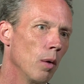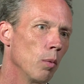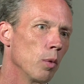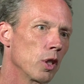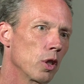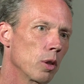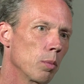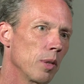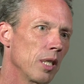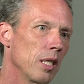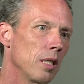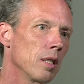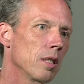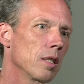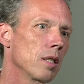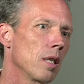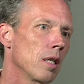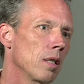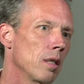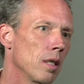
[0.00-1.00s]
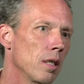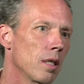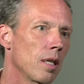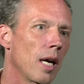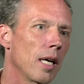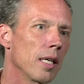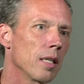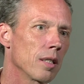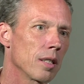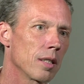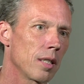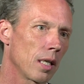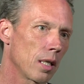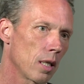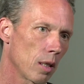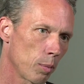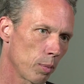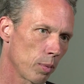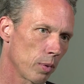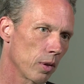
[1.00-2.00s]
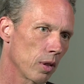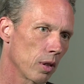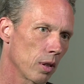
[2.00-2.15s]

which means that the entire setup,